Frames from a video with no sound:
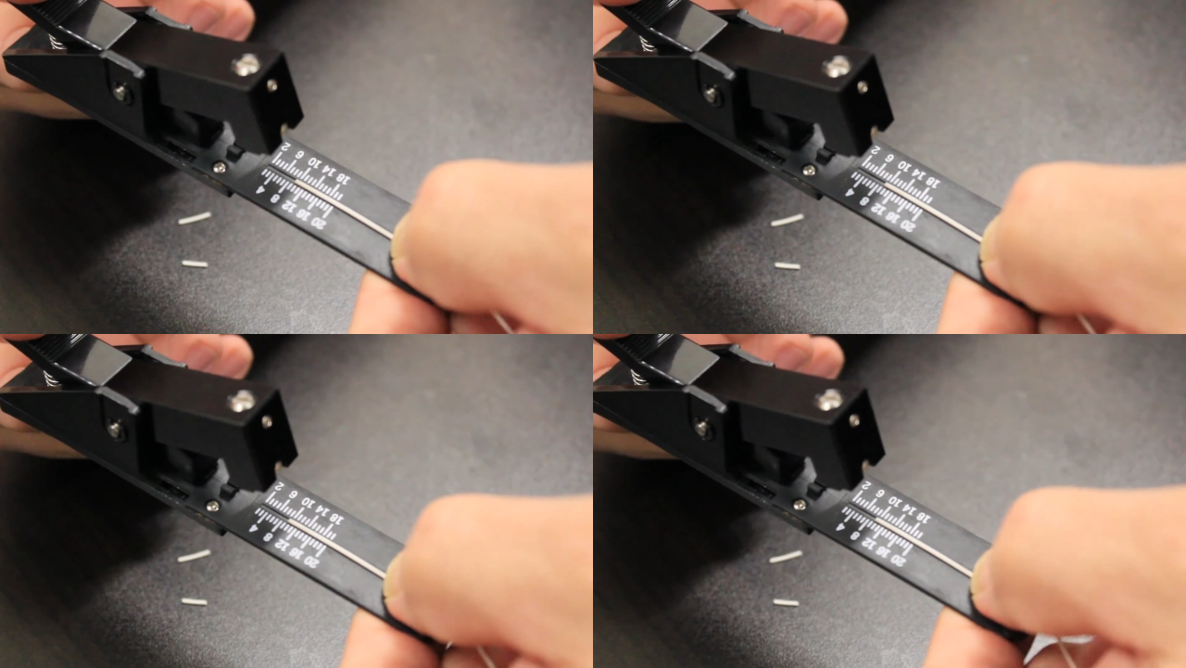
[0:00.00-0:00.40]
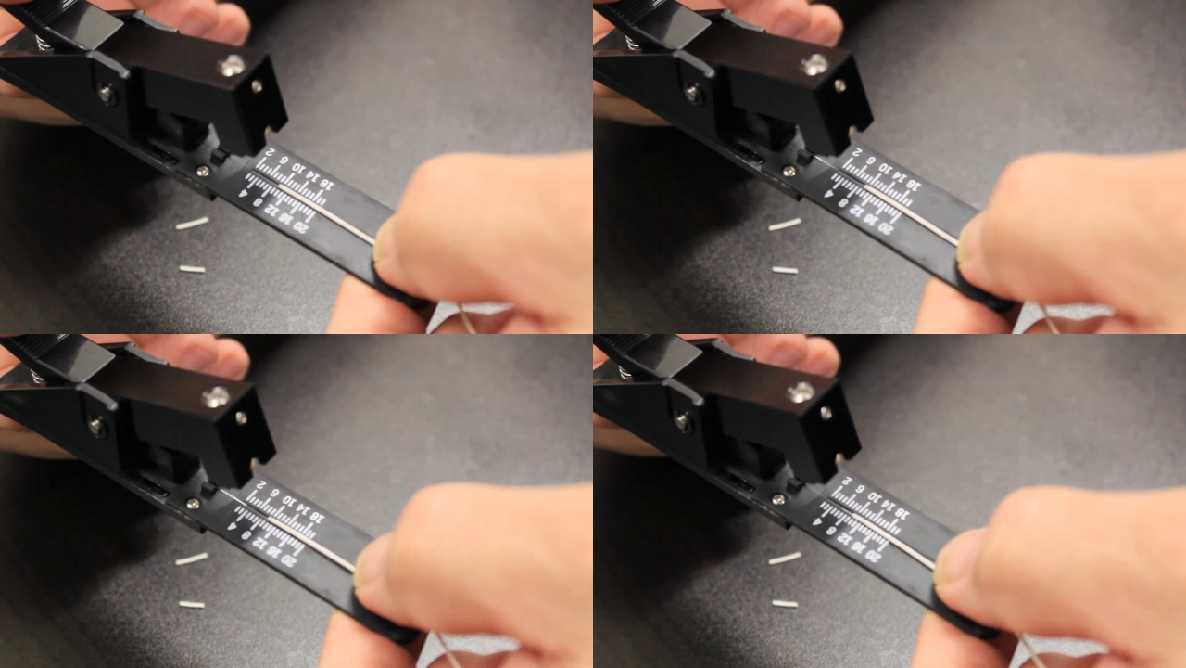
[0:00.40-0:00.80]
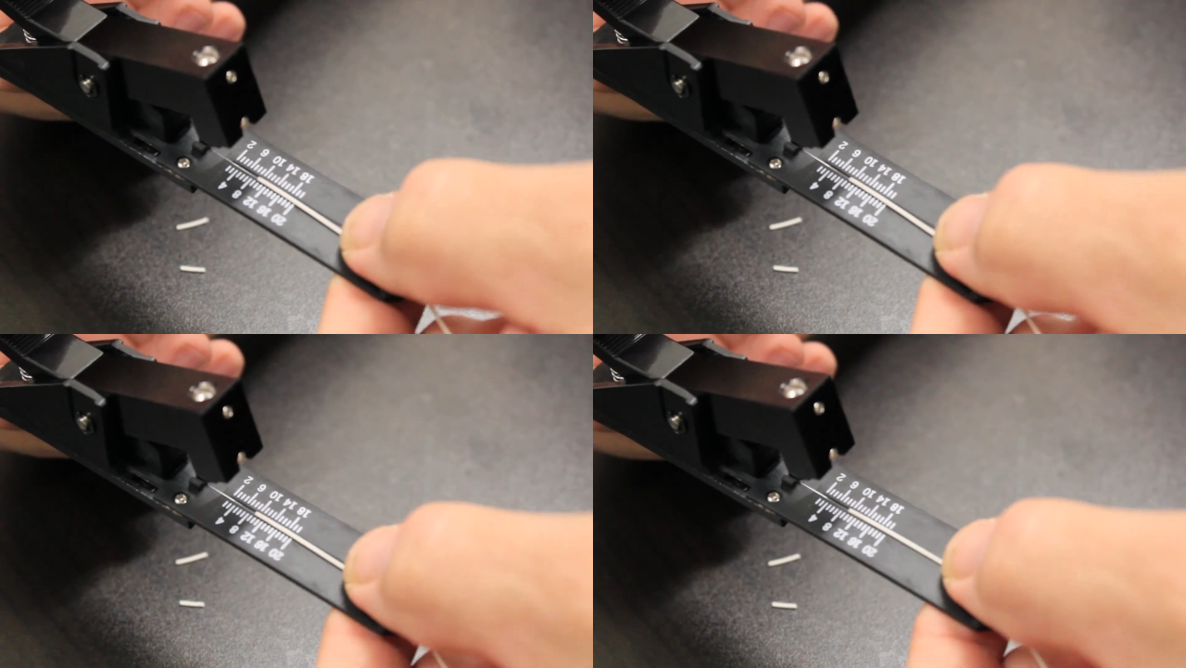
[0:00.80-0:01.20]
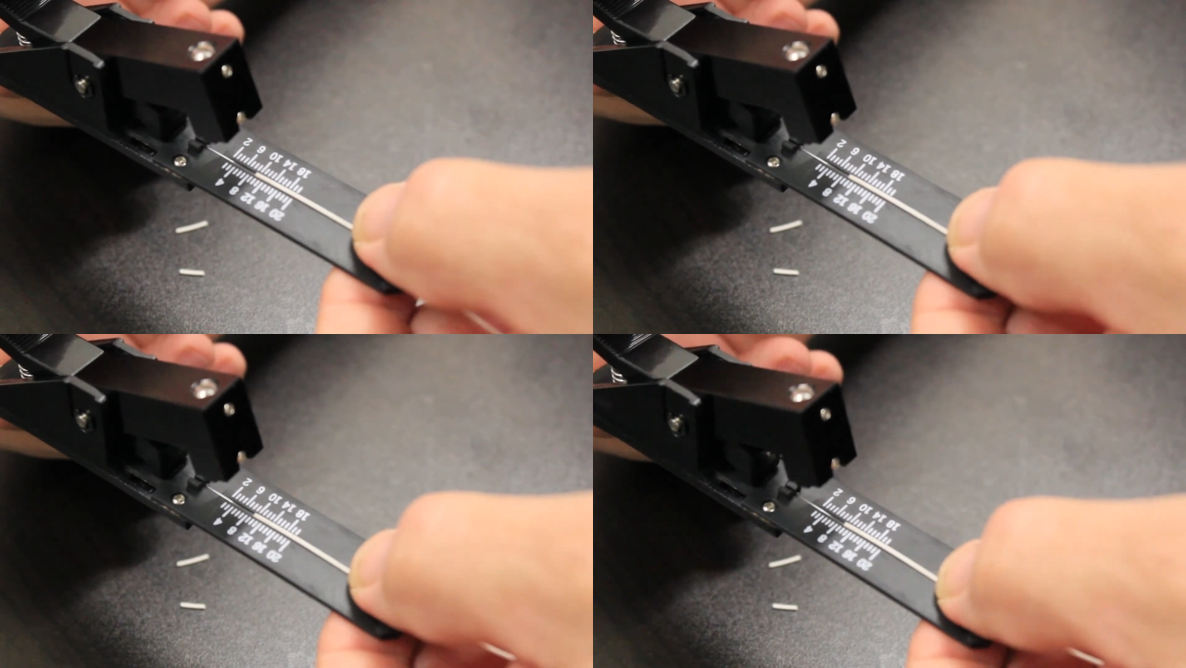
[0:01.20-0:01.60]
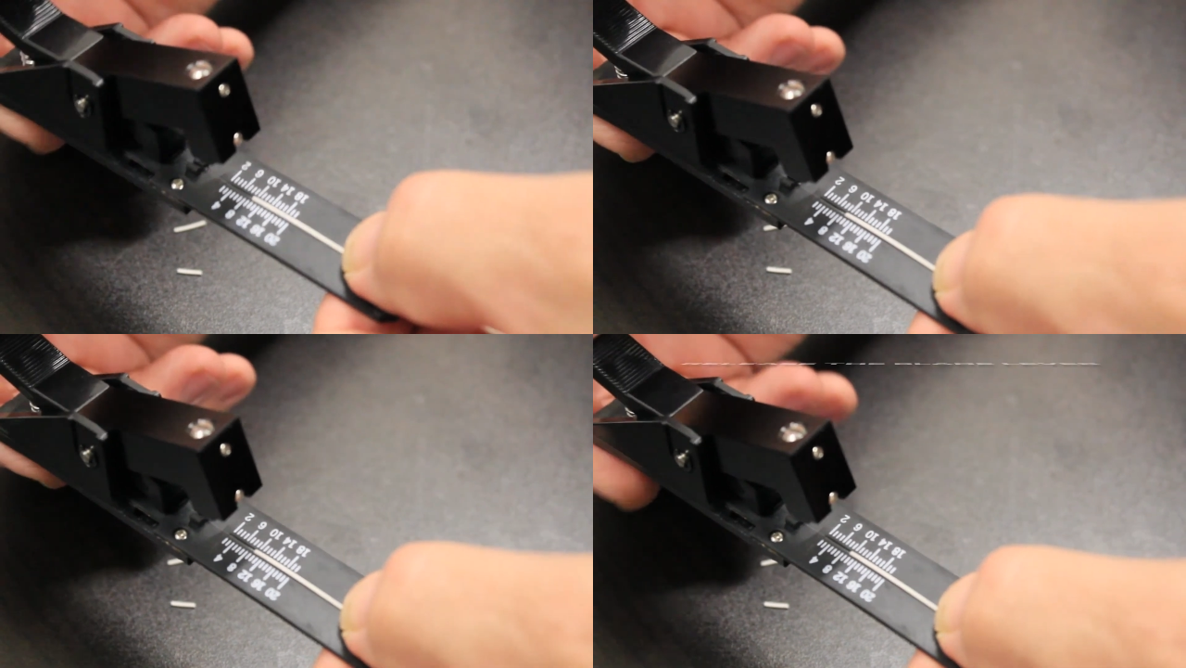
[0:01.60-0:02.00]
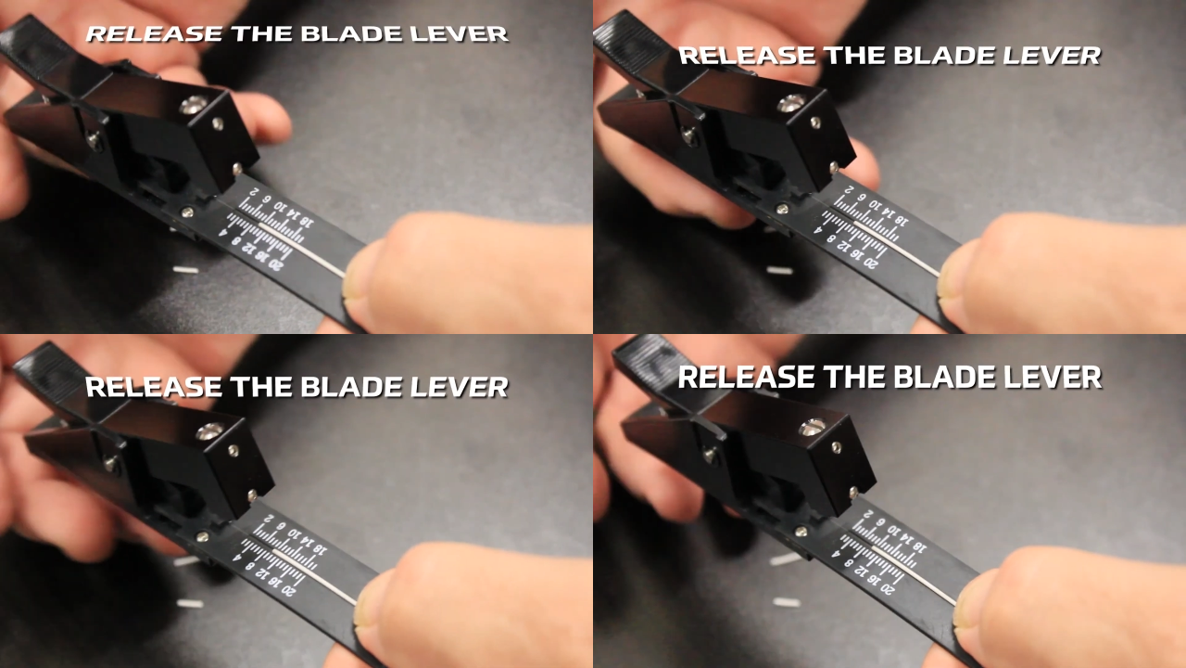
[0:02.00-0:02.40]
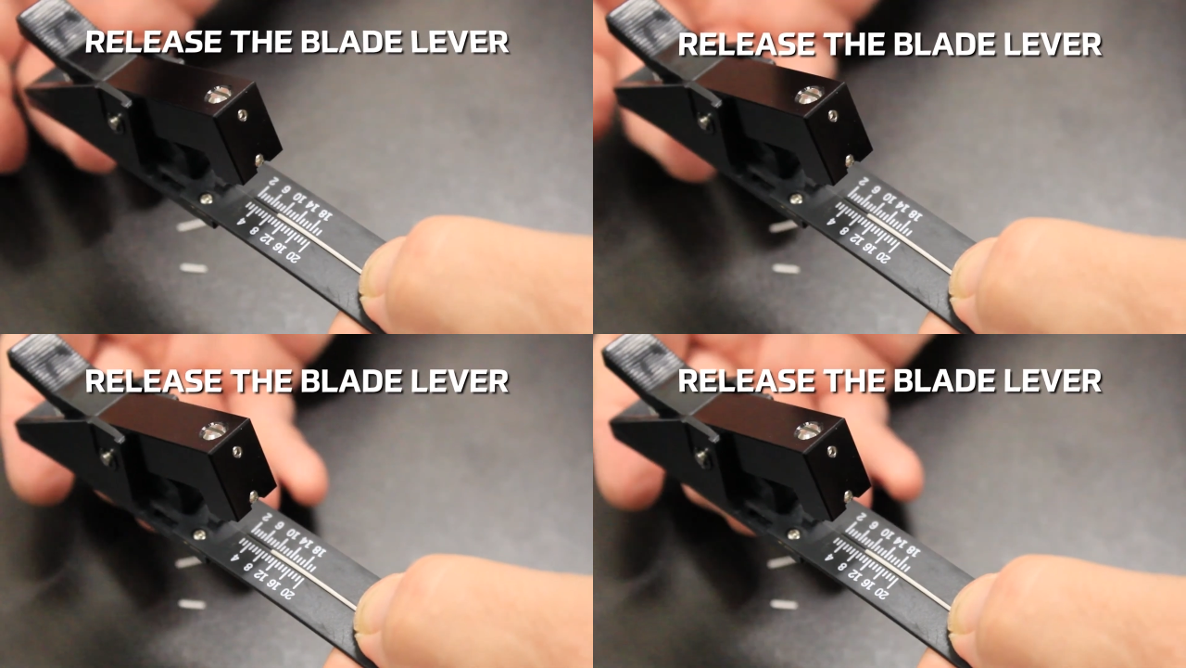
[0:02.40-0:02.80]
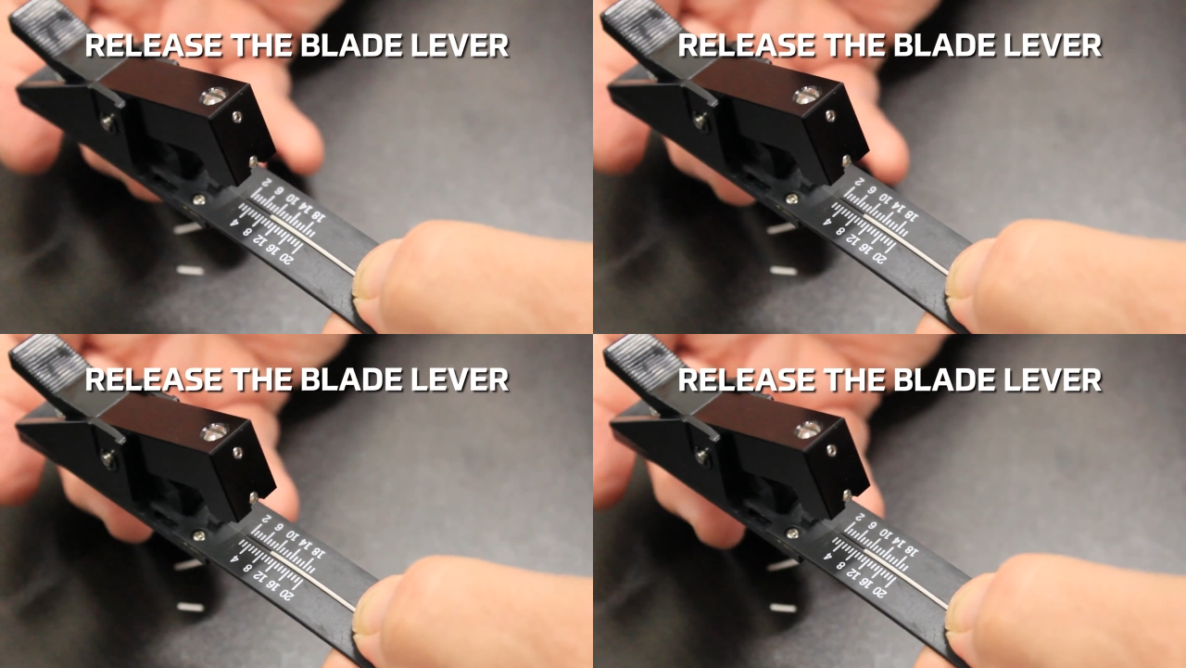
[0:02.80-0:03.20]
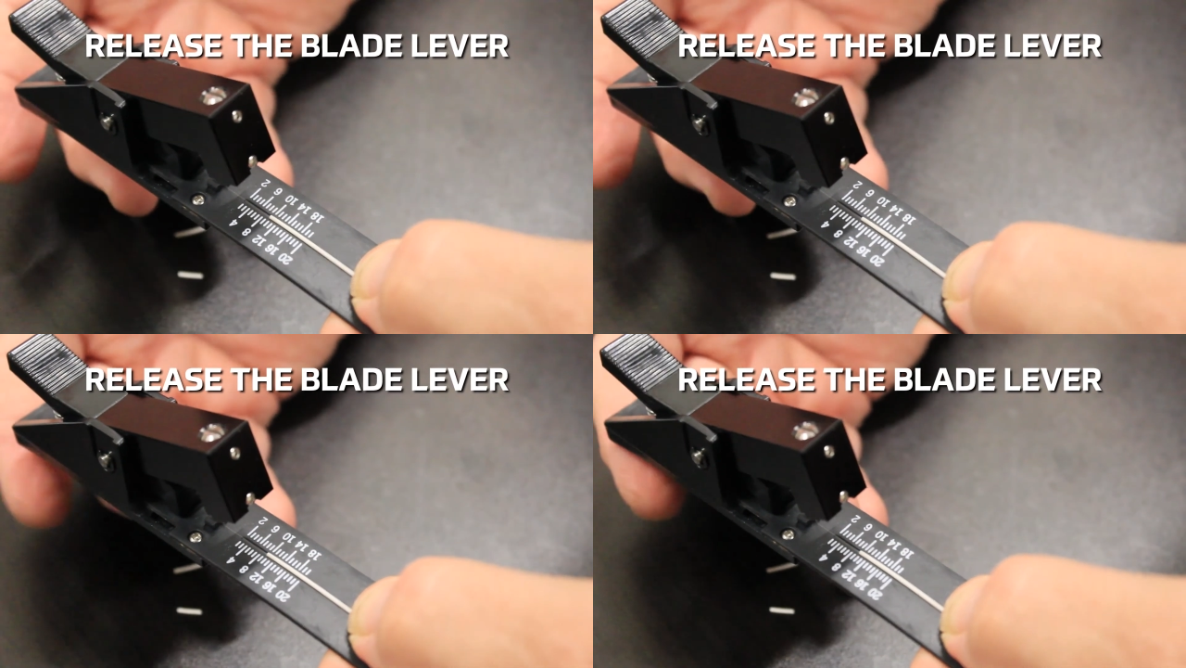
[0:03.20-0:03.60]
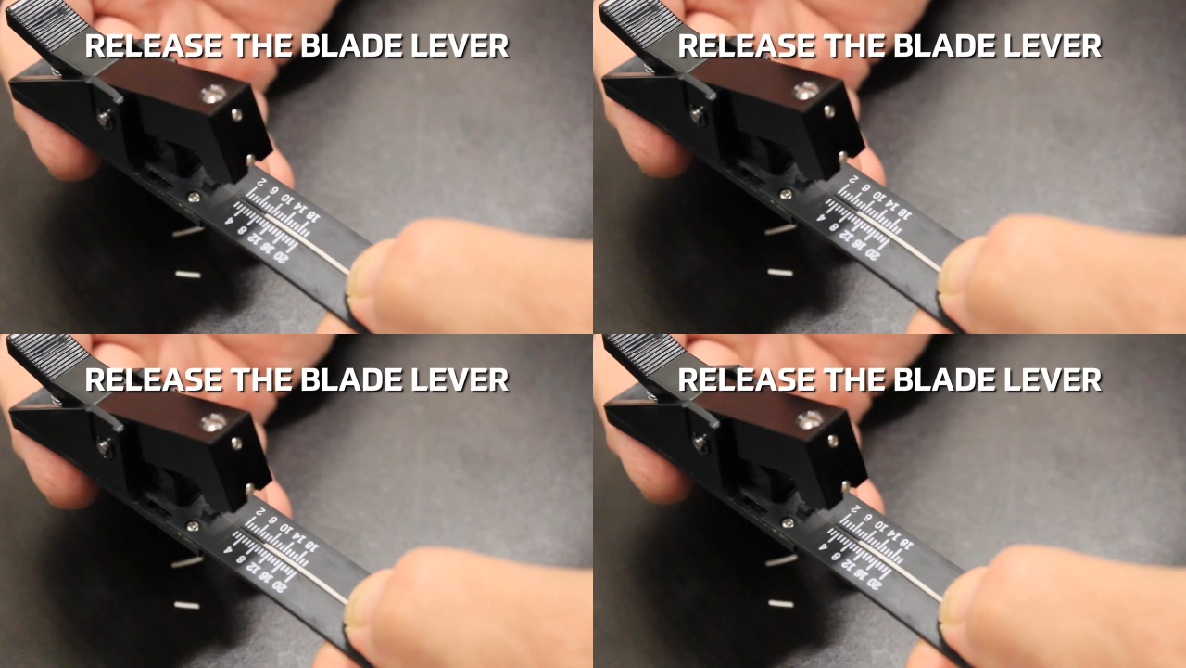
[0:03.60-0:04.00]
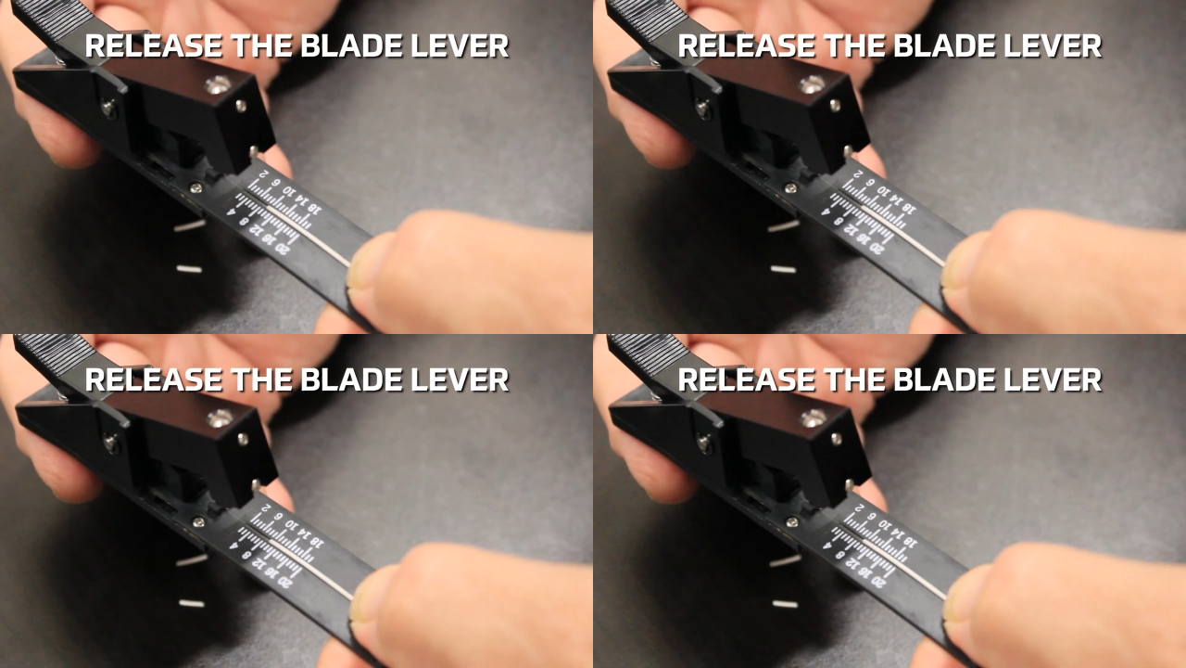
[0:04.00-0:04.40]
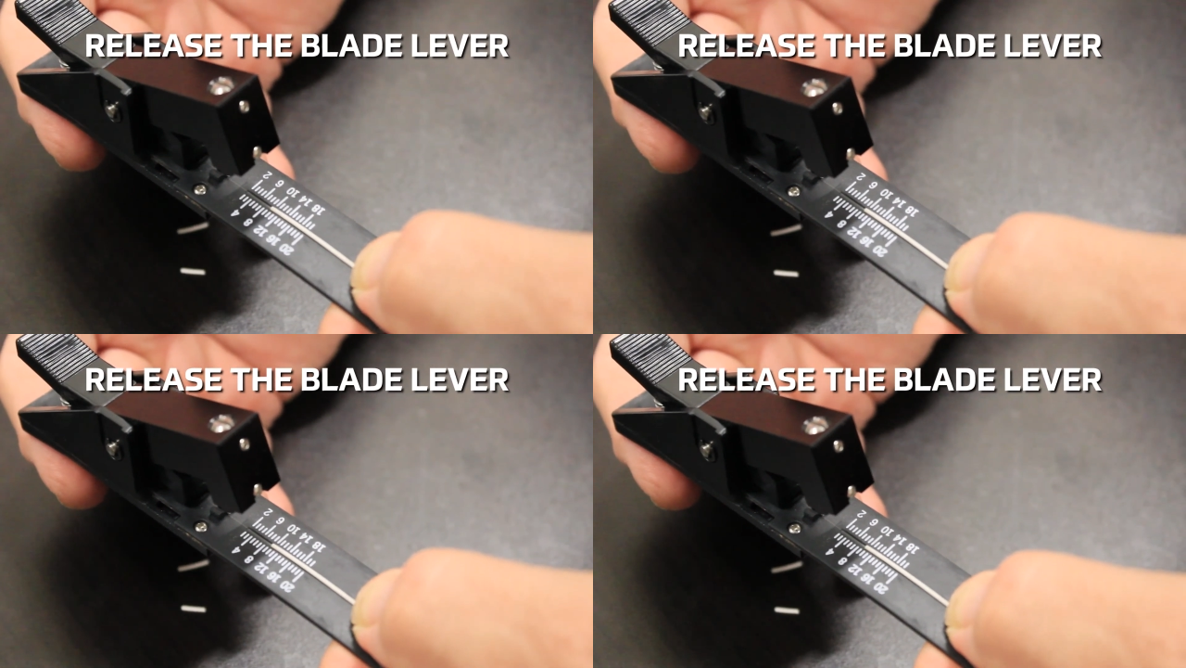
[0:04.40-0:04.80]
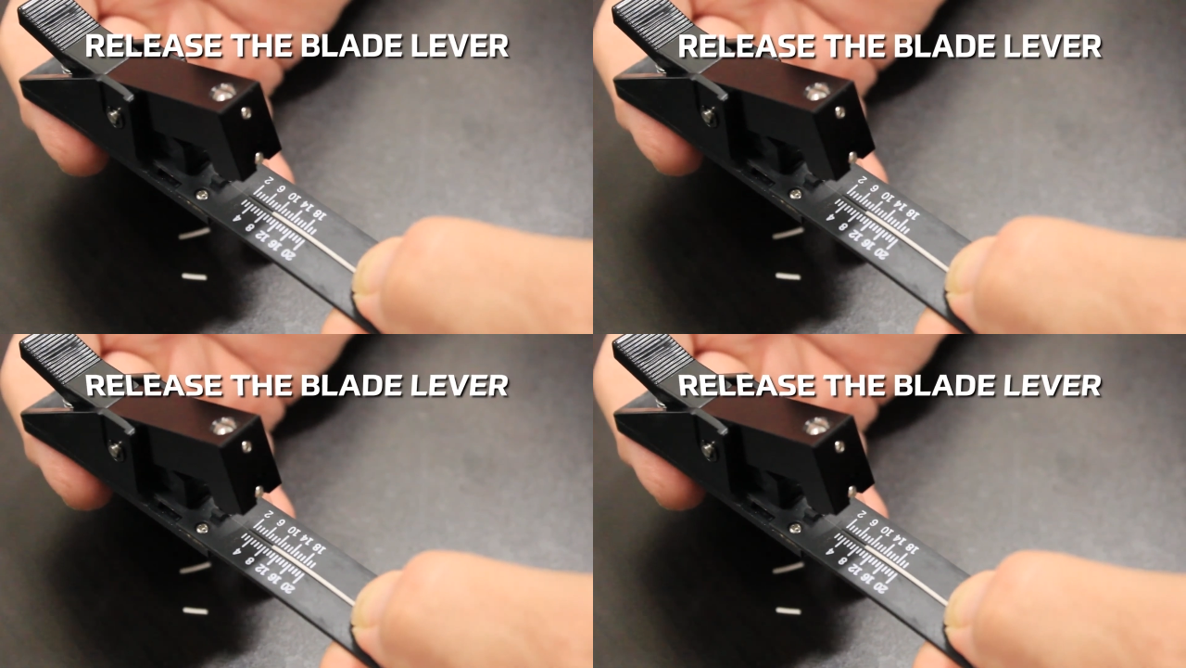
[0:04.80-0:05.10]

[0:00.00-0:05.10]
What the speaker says: Nobody's mouth can be seen.